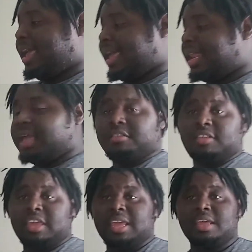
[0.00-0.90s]

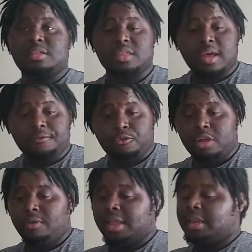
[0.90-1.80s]
NXT is suffering
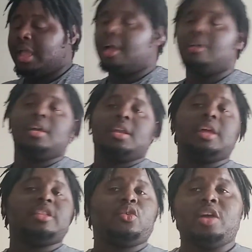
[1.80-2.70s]
right now.
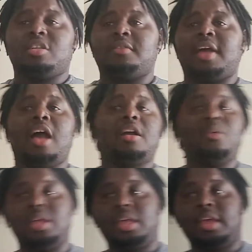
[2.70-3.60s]
There's a question of how can
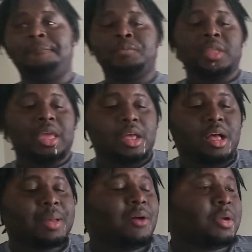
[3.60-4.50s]
we get it
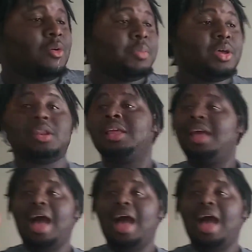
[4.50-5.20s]
up, how can we build it.